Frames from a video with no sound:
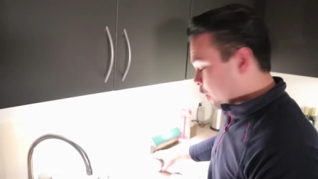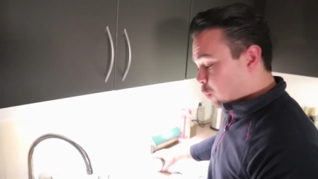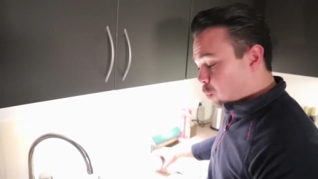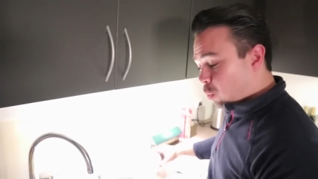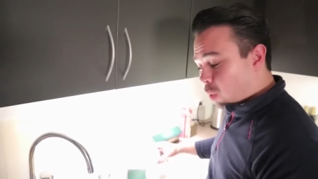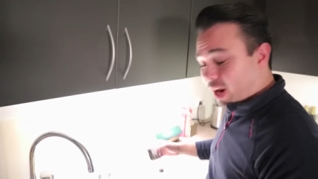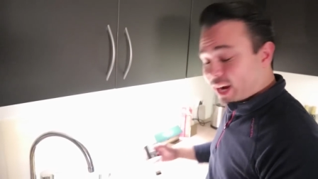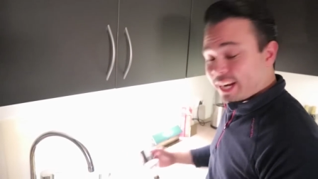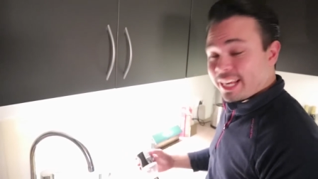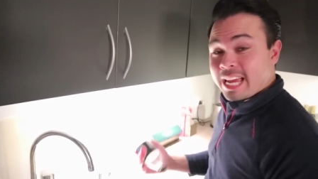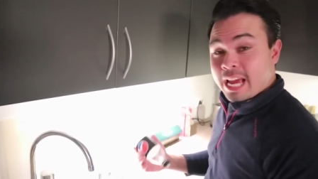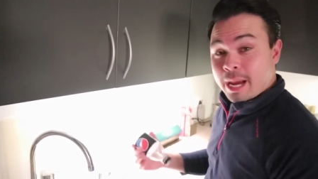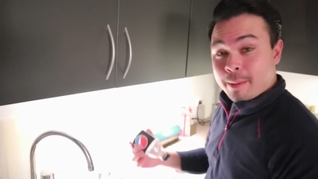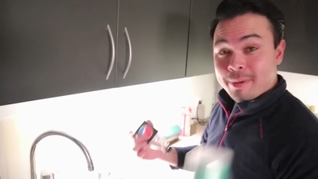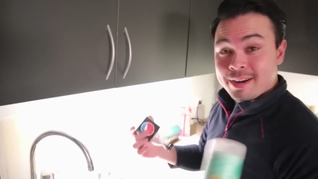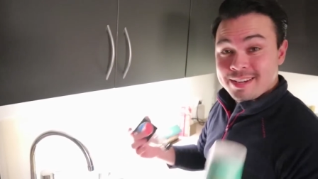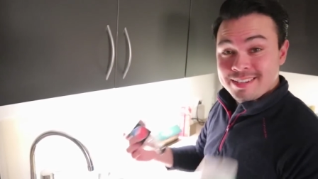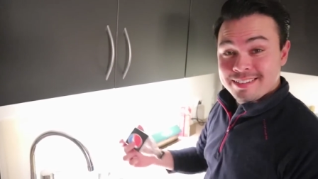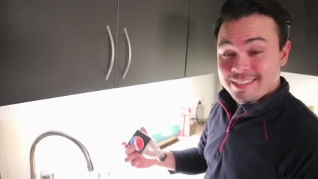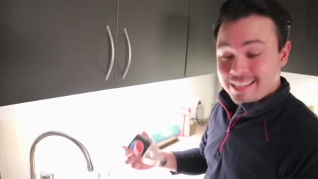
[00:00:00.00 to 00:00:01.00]
why am
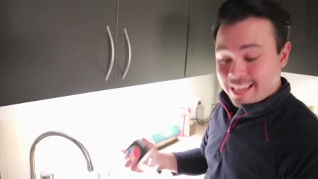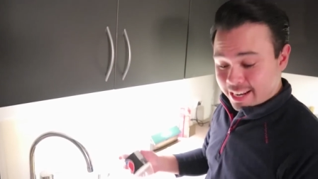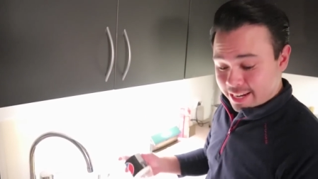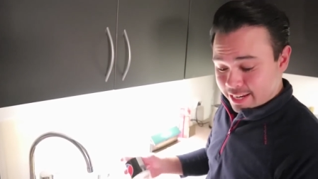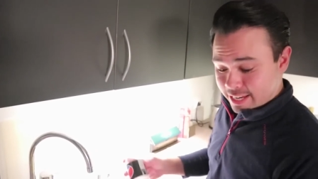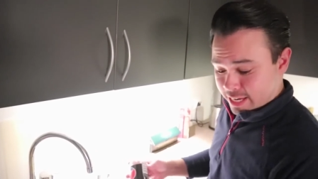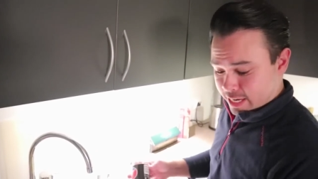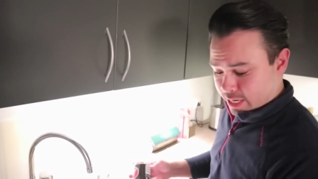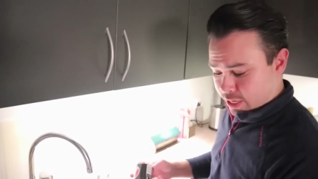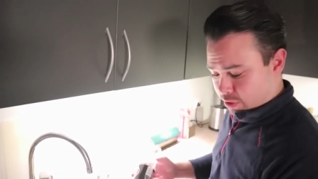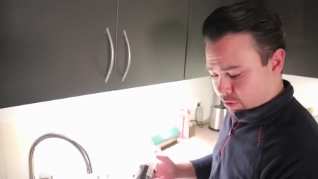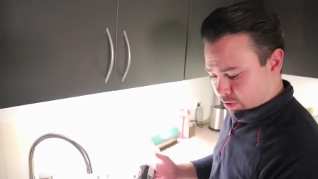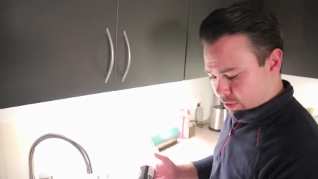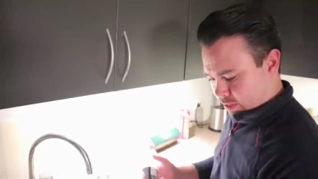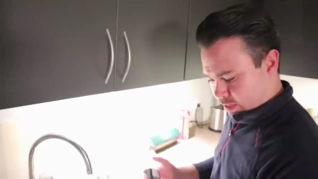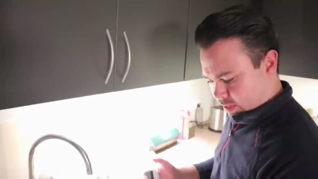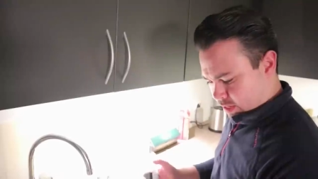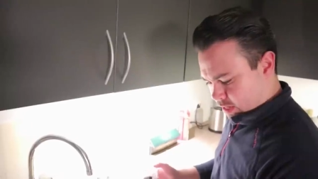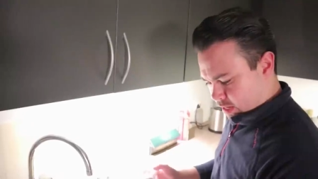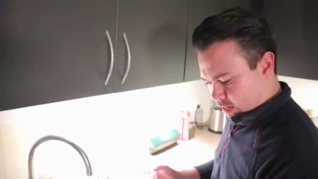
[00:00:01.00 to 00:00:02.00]
I standing here
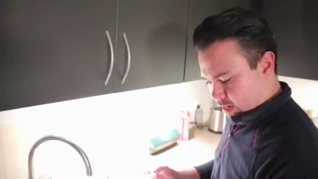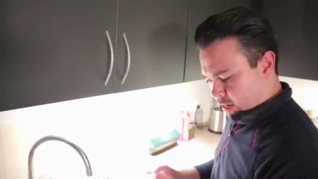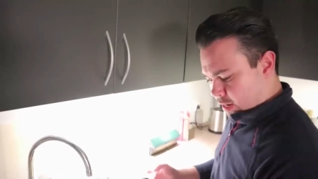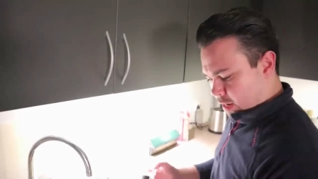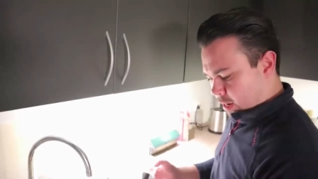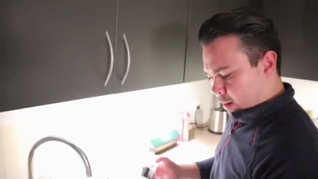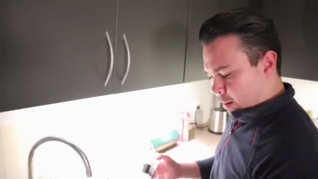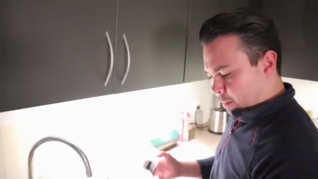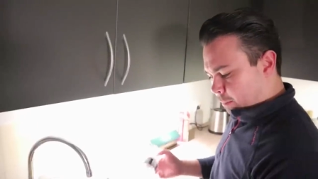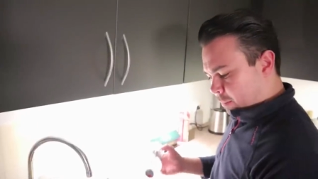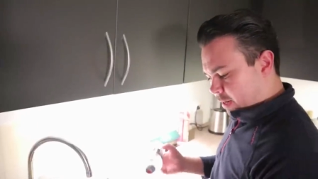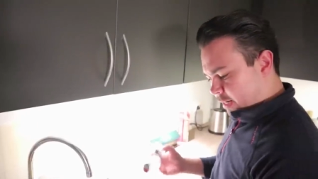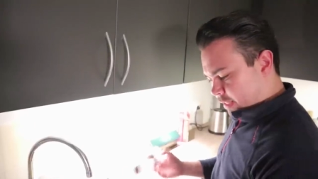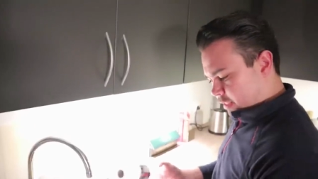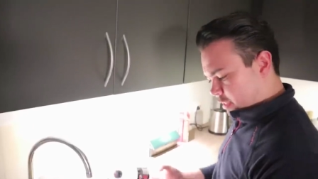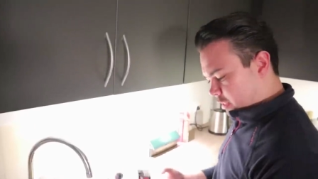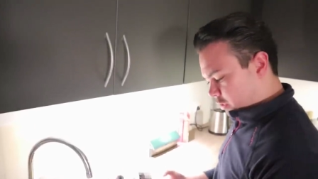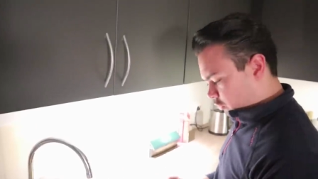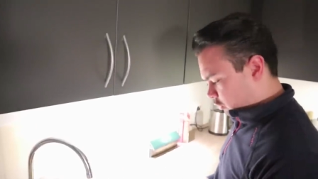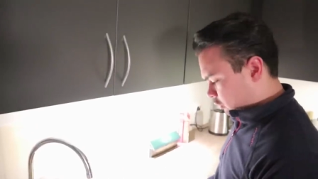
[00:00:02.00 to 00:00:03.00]
in my
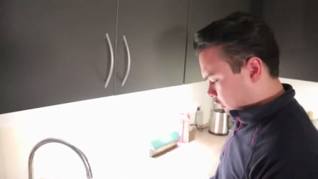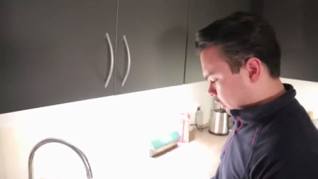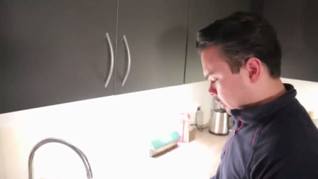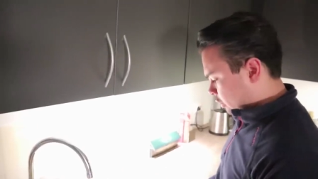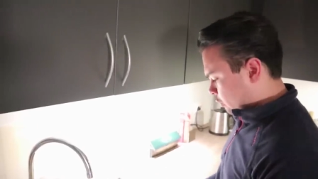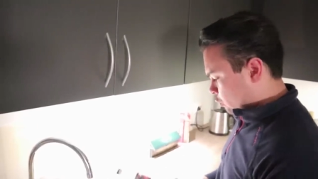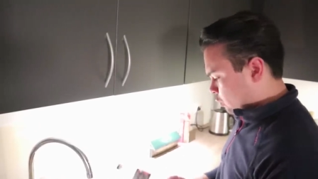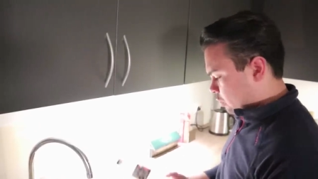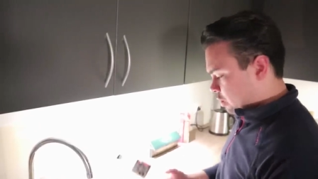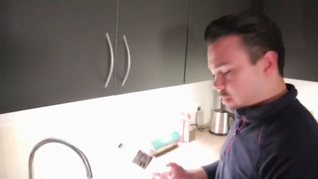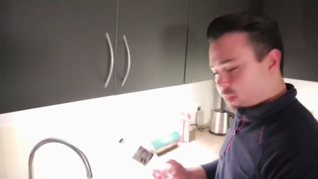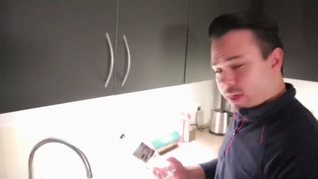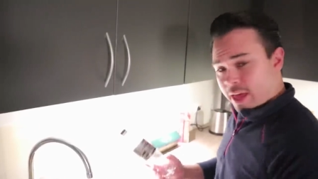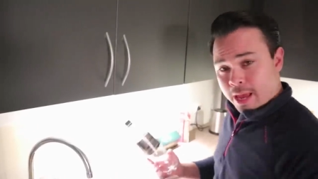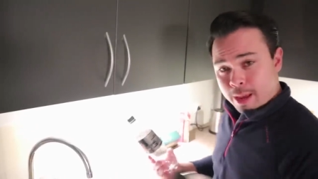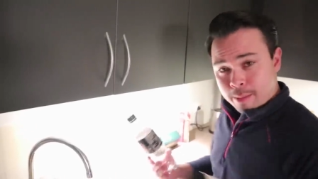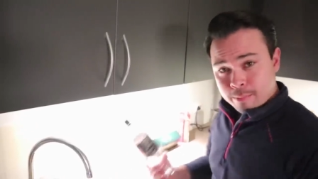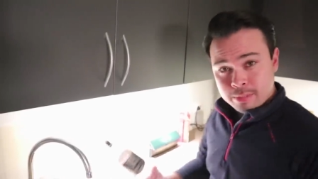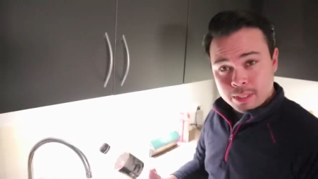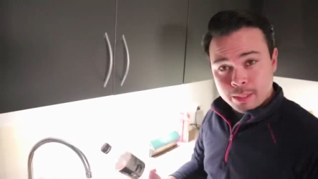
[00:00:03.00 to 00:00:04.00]
kitchen with
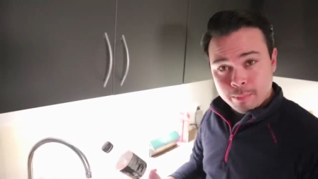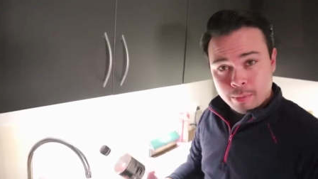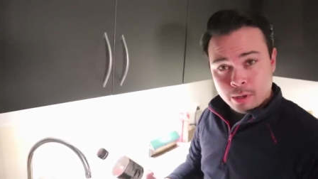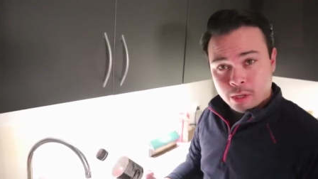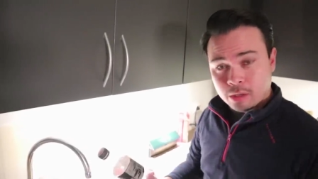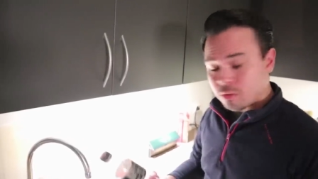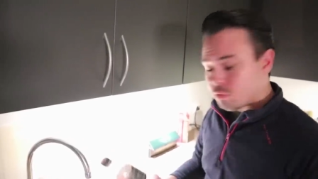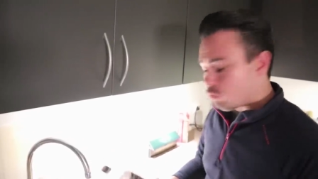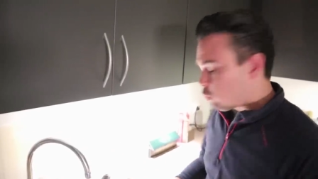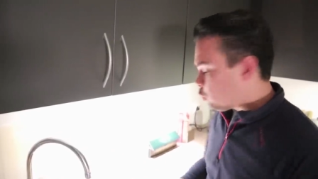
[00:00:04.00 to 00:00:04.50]
empty bottles?